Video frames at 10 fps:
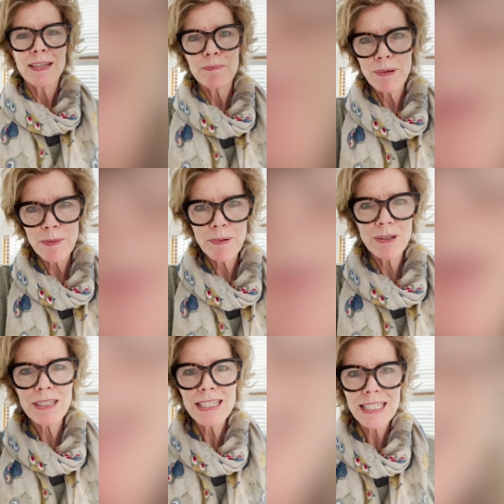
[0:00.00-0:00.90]

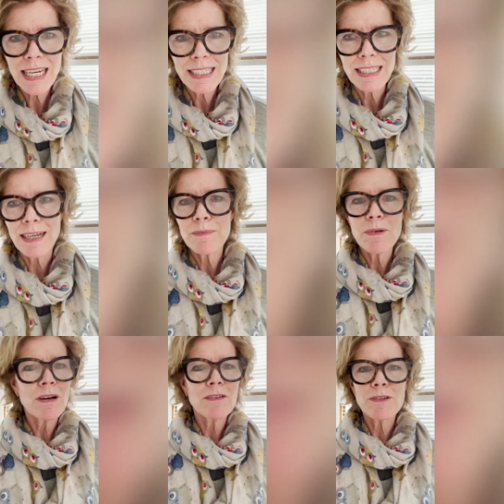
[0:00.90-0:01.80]
People signed up
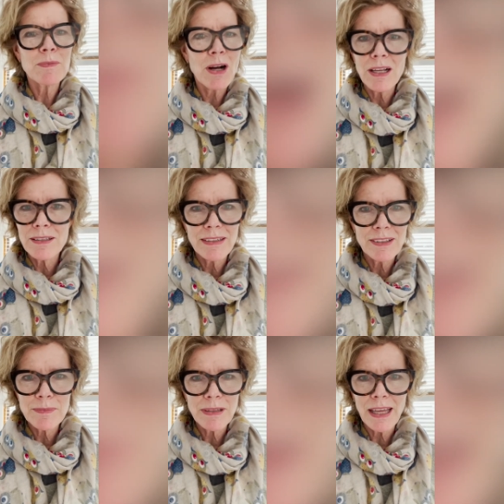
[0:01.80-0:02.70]
from all
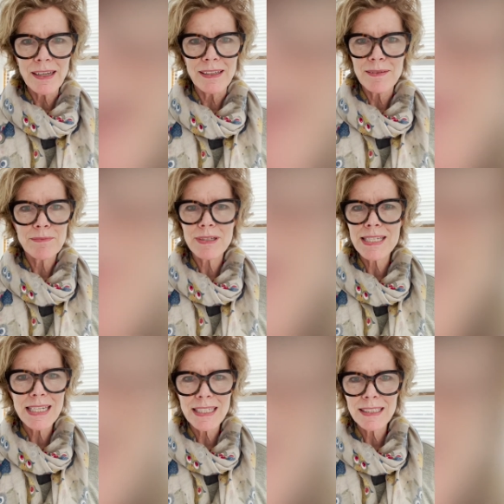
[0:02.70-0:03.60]
around the planet
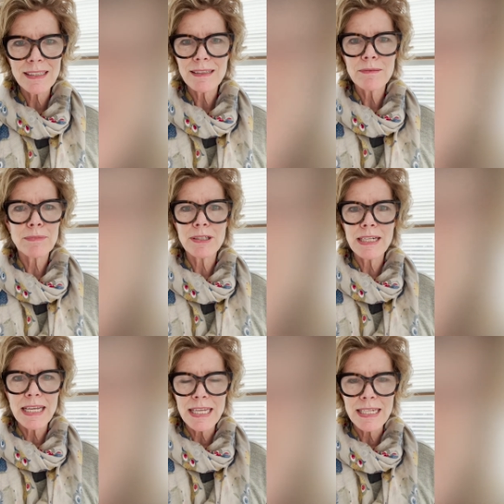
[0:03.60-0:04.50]
Brazil,
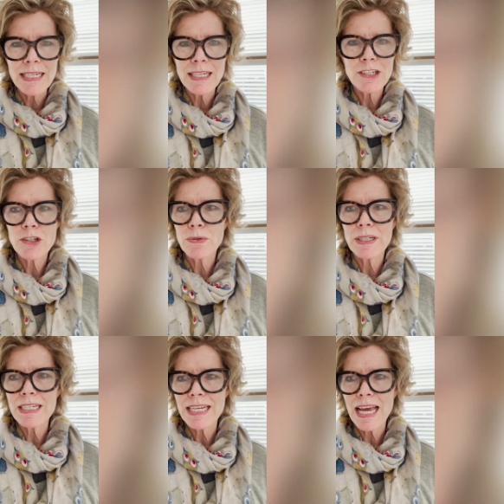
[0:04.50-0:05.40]
Berlin,
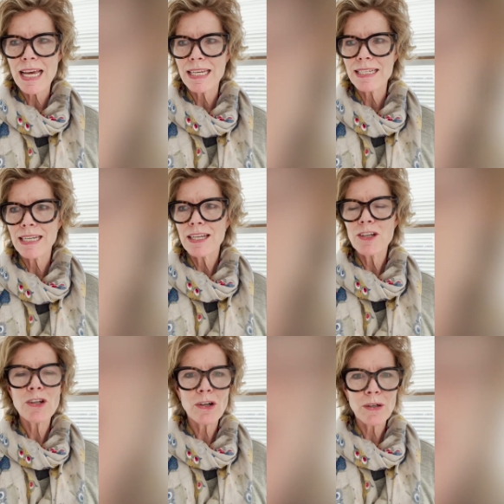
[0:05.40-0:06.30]
Trinidad,
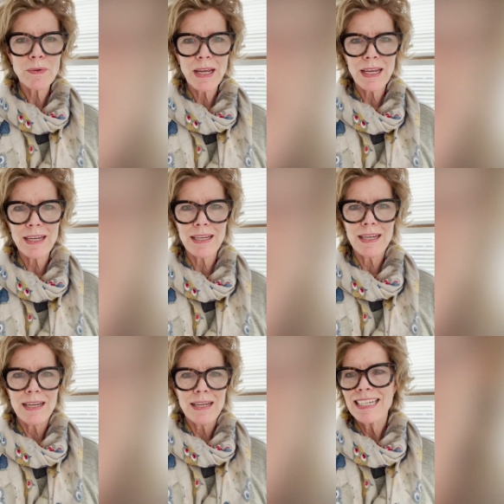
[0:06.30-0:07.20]
Norway,
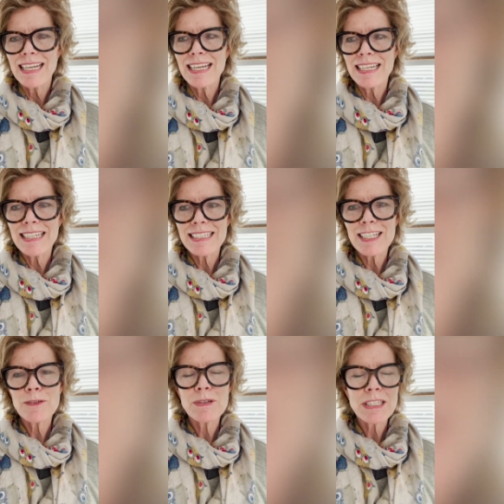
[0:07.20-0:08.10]
and
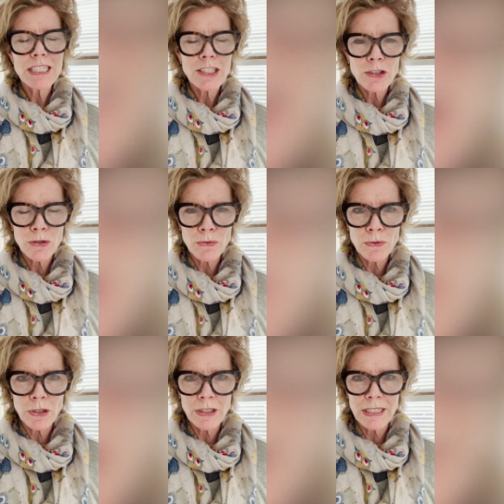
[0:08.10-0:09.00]
it was
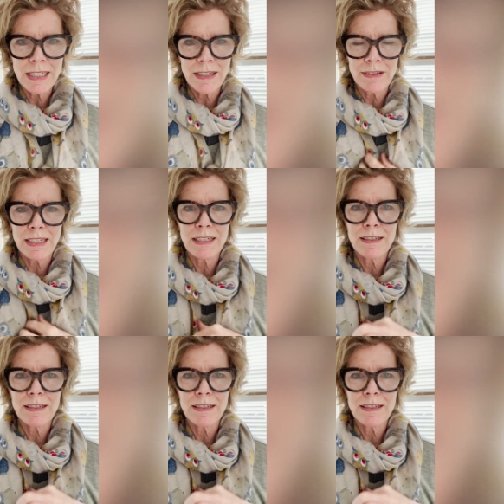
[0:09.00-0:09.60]
extraordinary.